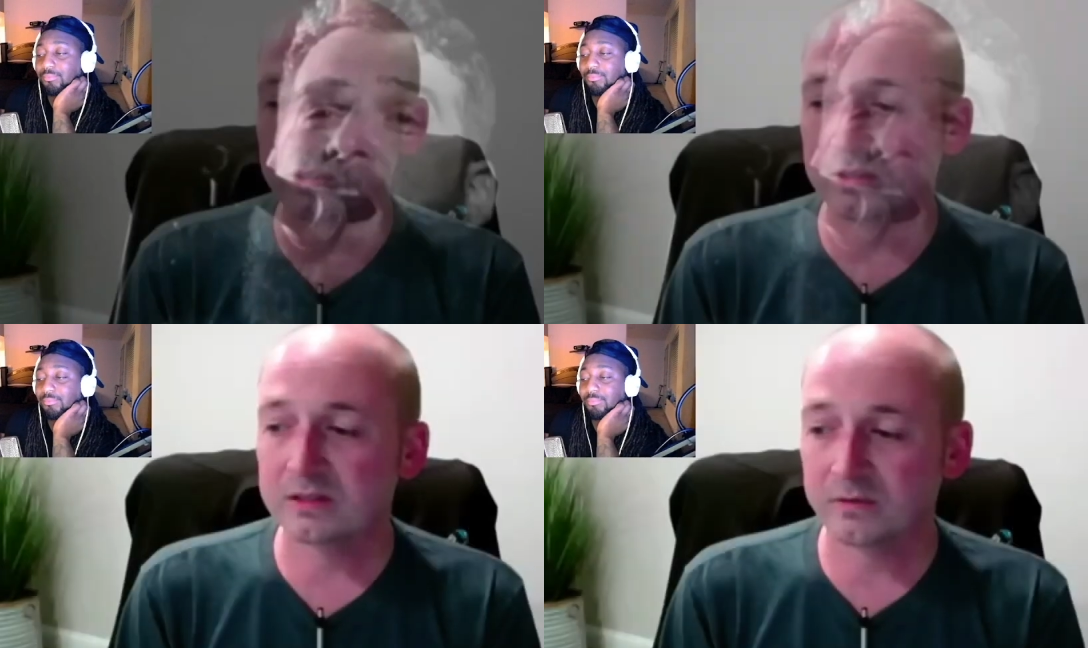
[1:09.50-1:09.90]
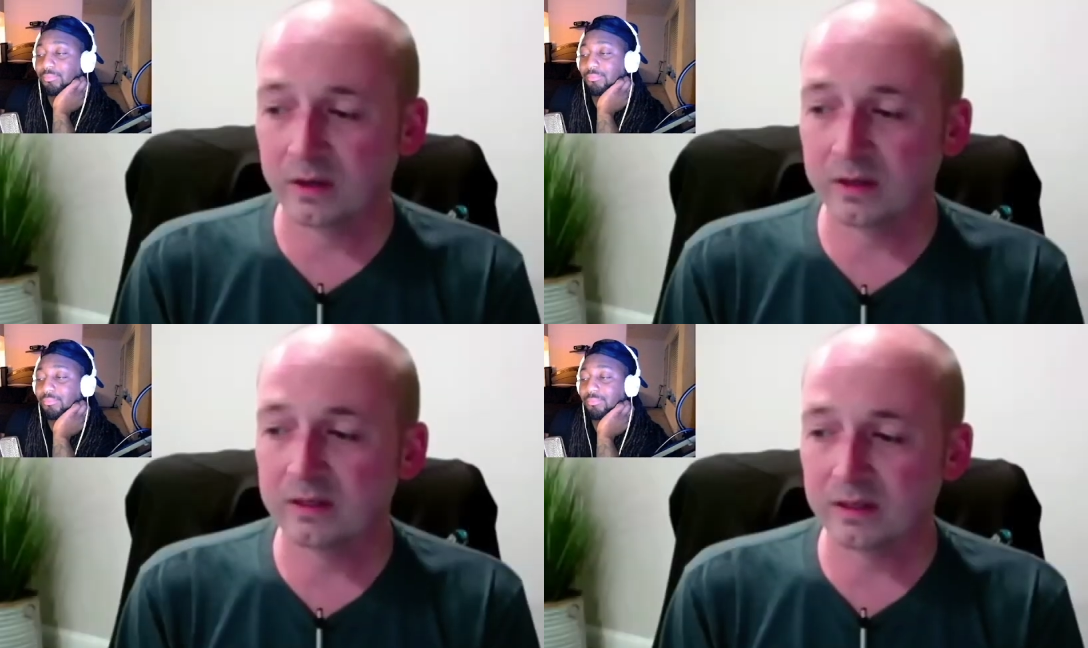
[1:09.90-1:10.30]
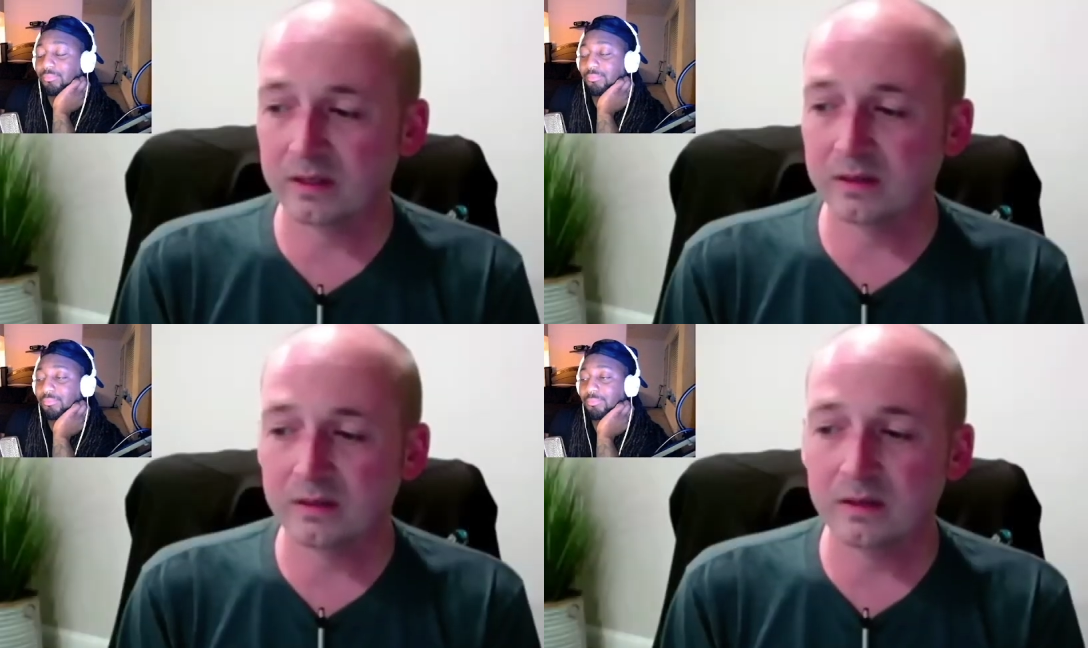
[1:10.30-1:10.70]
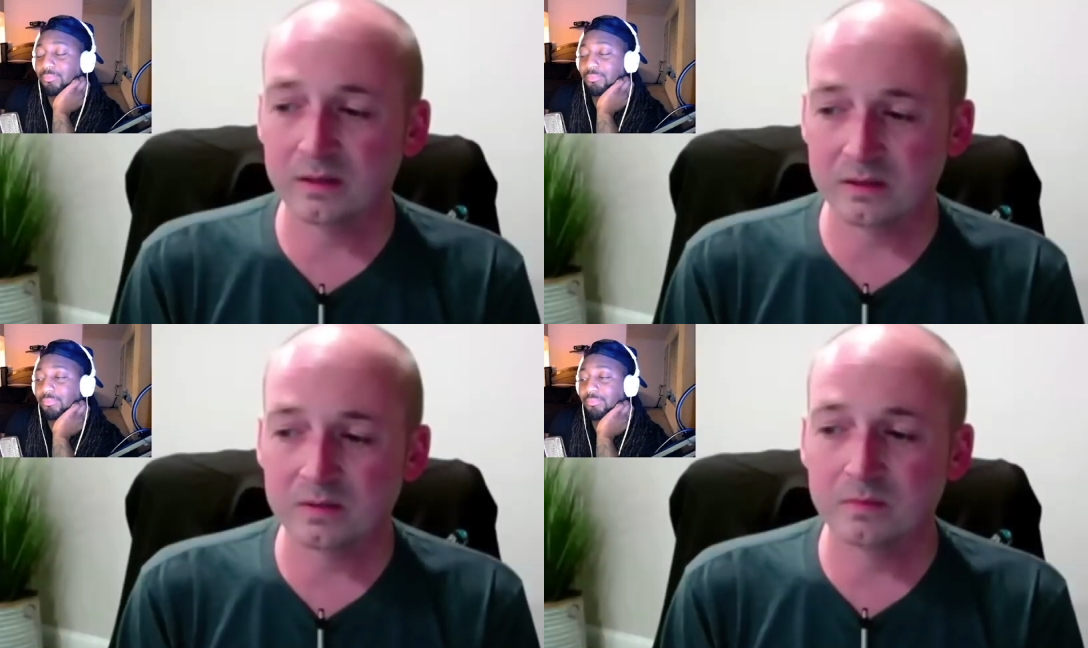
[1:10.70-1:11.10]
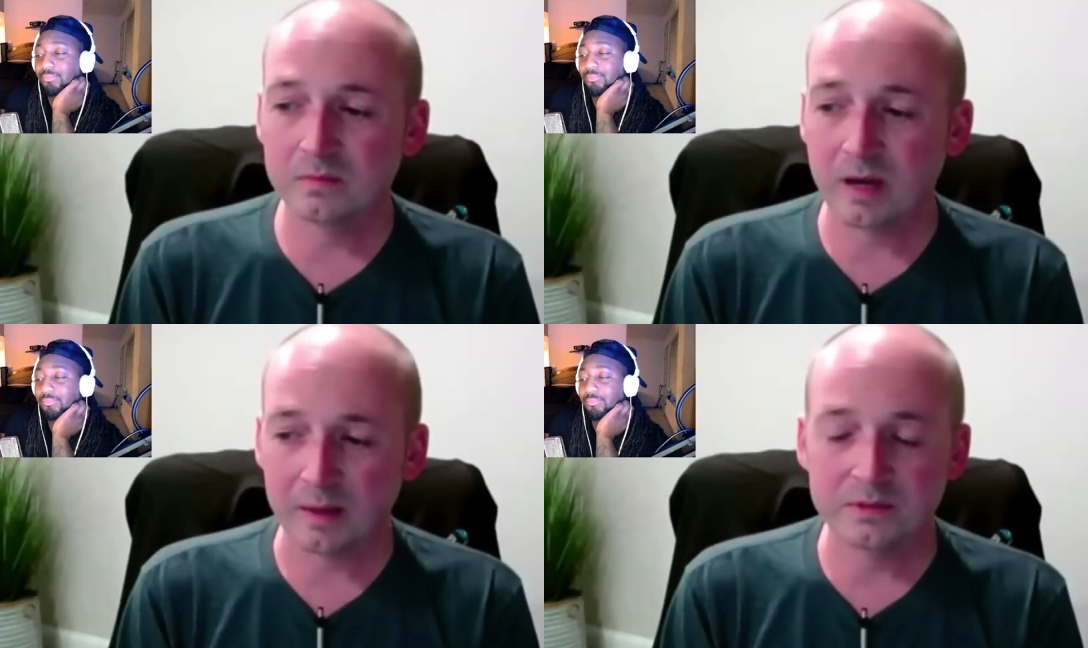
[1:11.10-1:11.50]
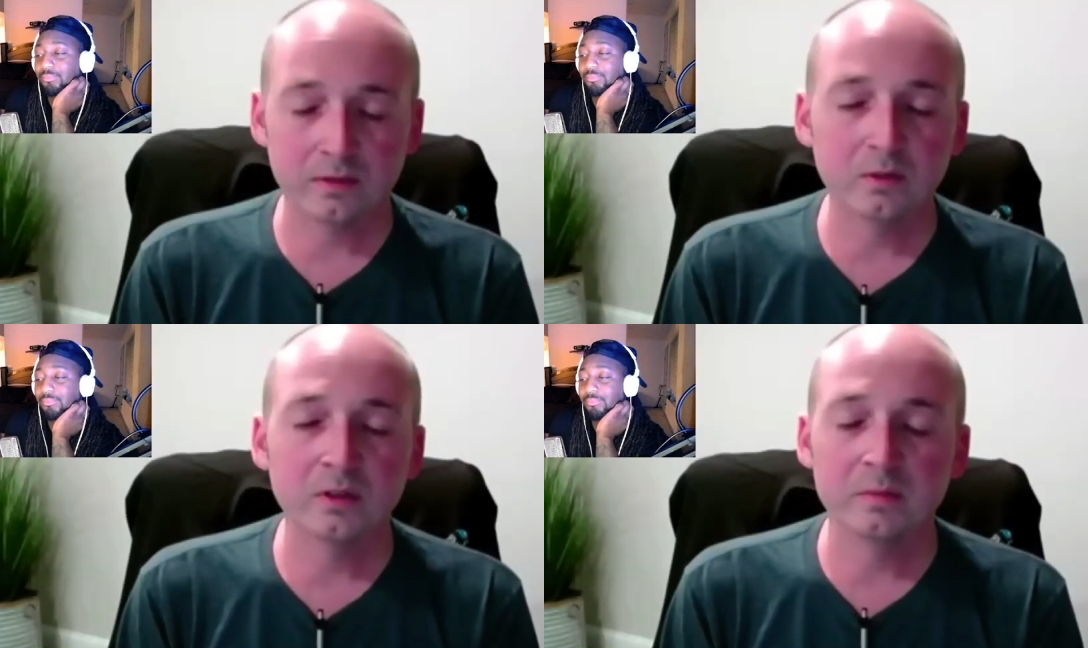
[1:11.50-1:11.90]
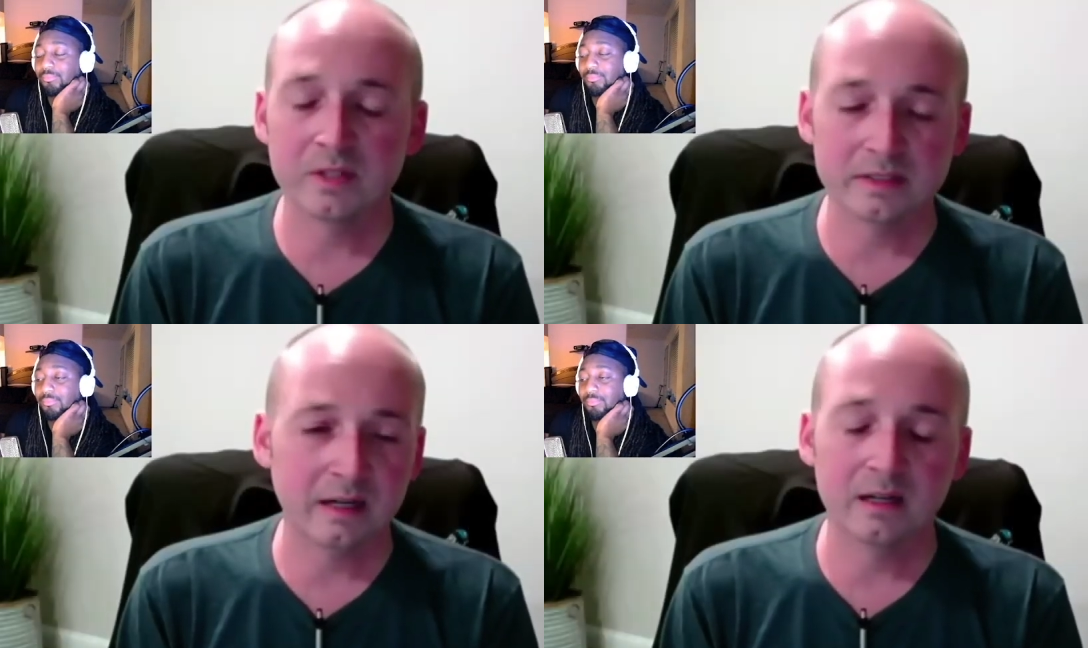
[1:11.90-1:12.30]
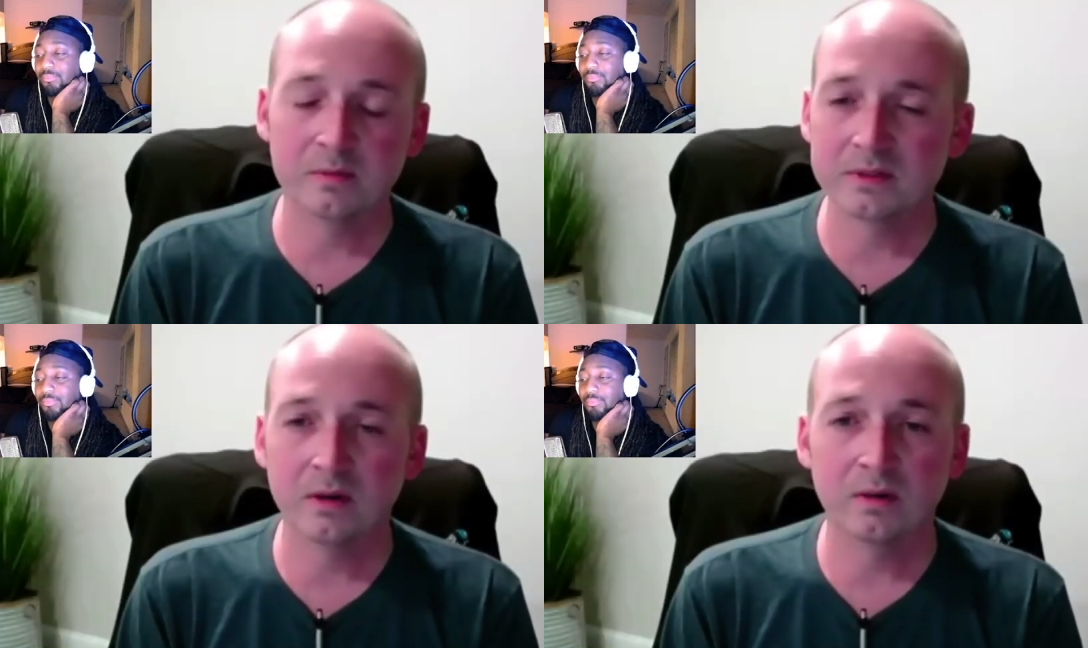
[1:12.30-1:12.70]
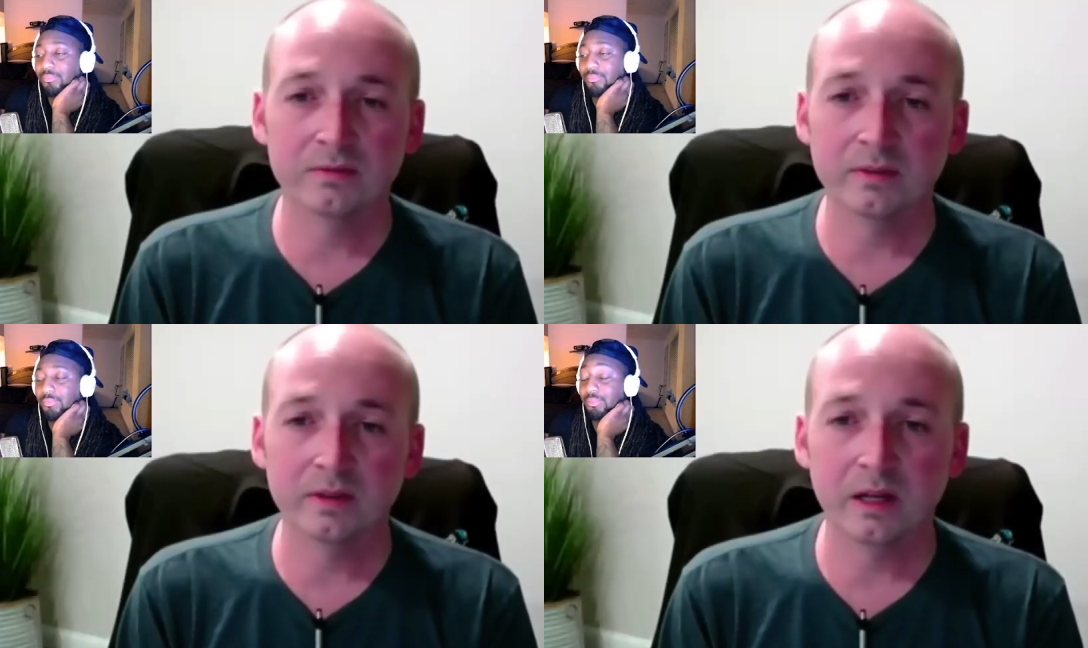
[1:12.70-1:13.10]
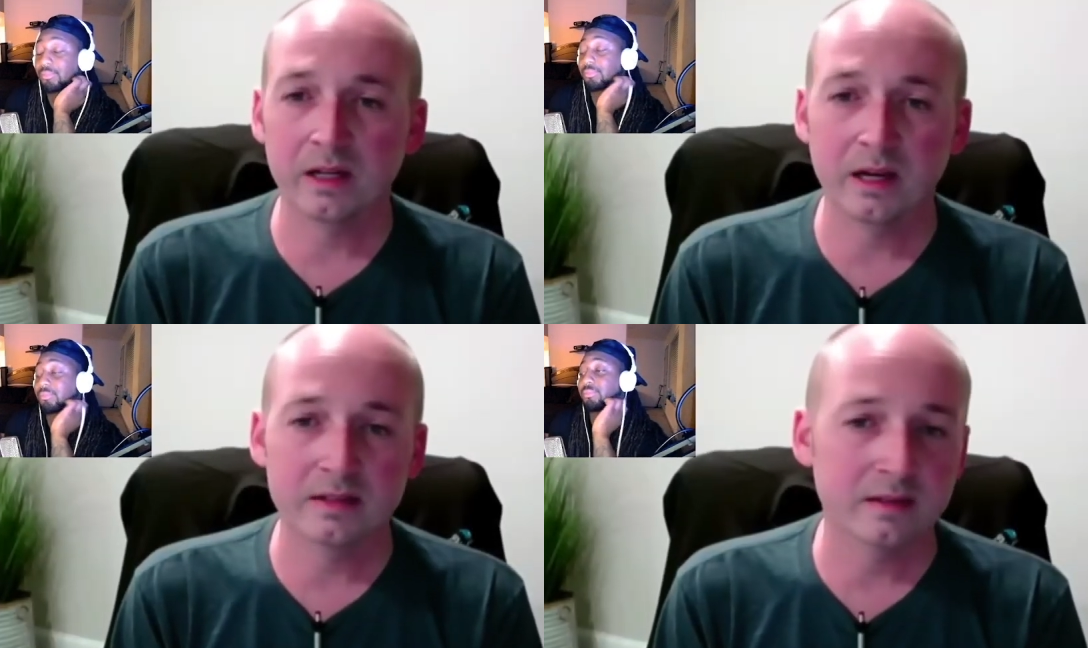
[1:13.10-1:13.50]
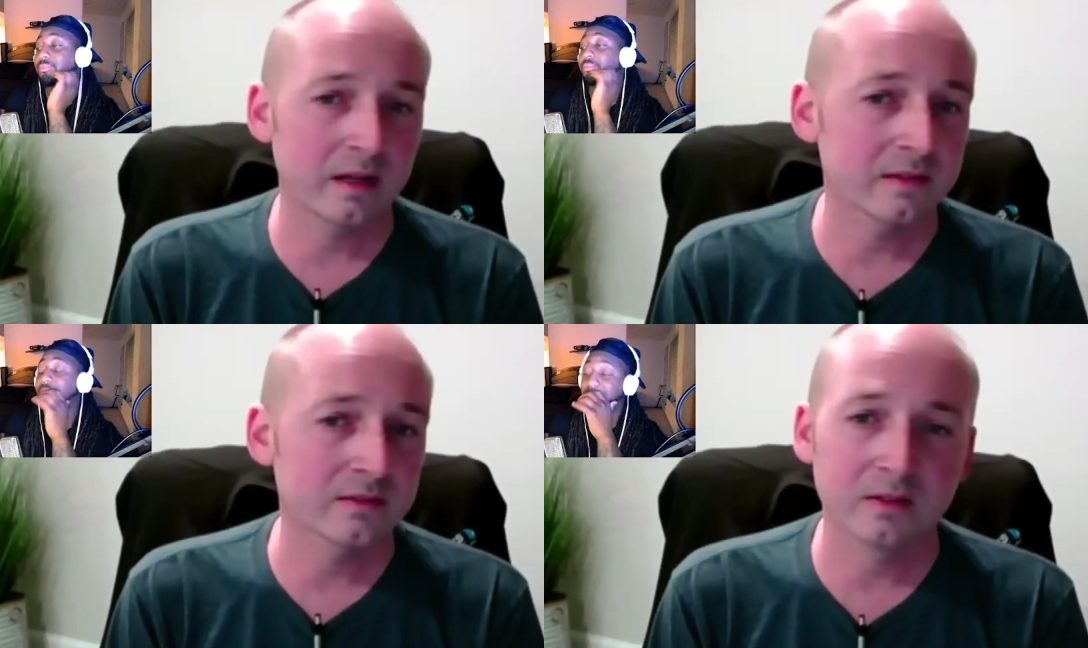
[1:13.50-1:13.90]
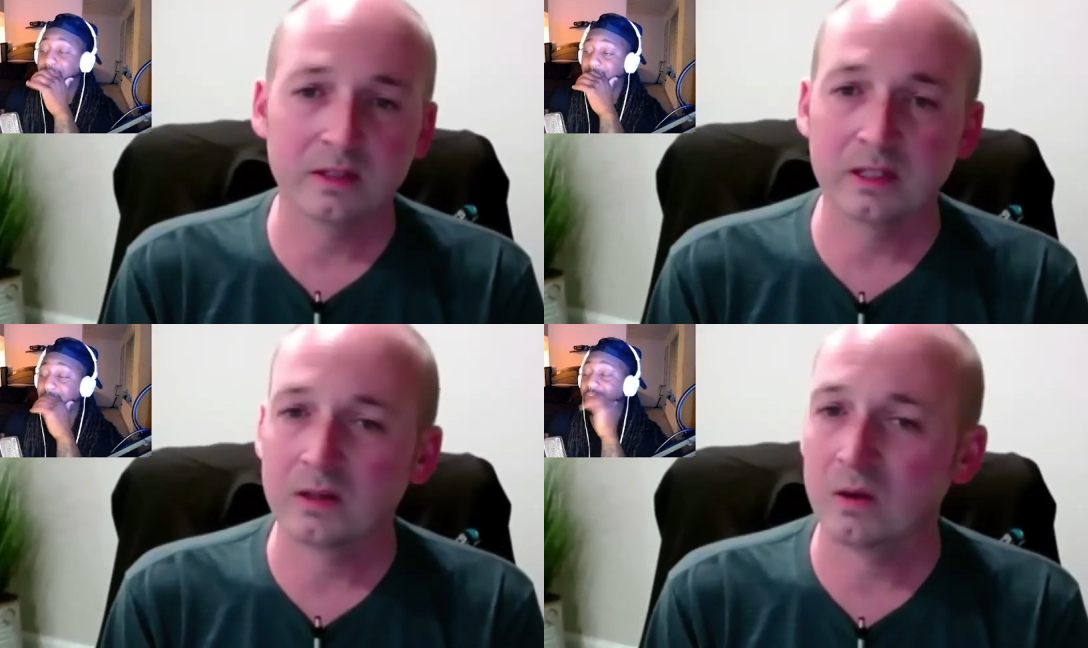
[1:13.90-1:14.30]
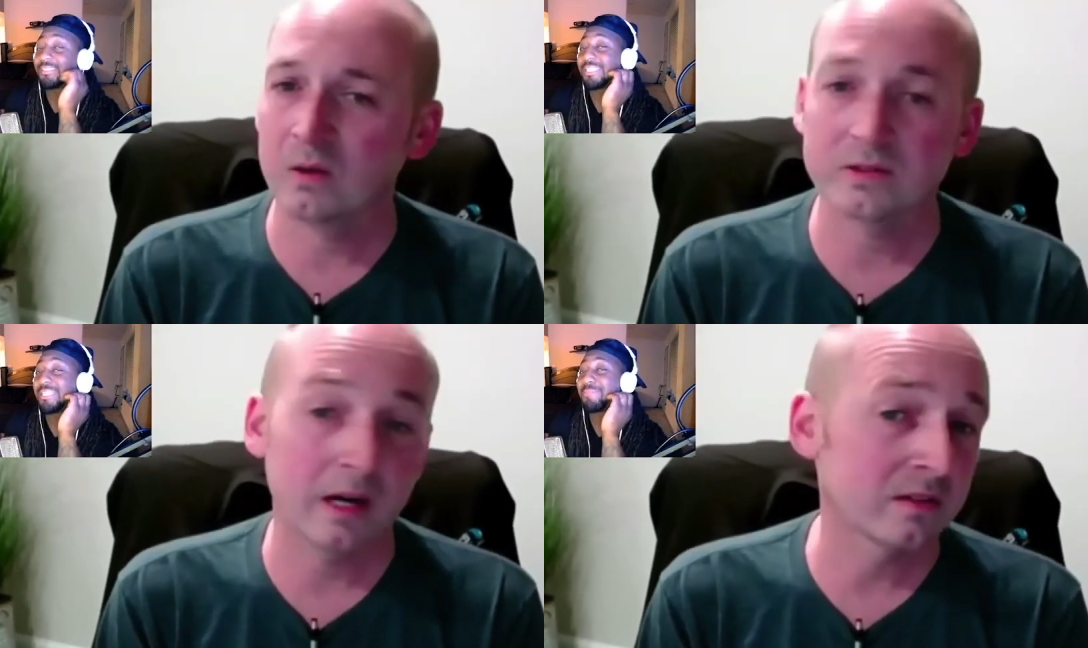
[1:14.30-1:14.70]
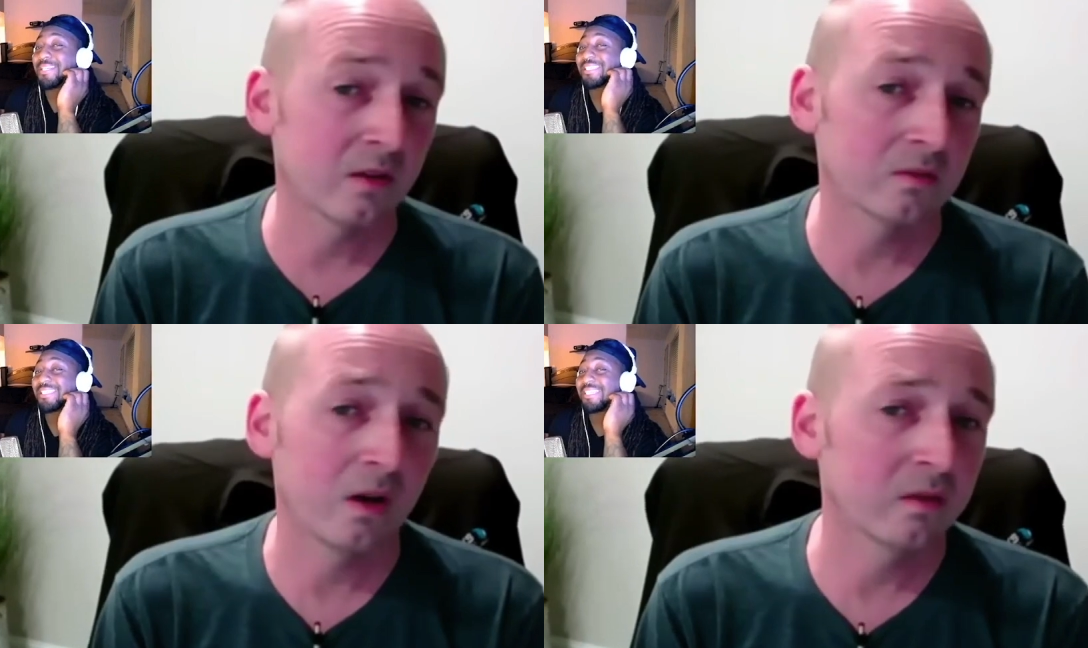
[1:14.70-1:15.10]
Speaker 1: His friend is absolutely beside himself. Chris Brown is Smith's boss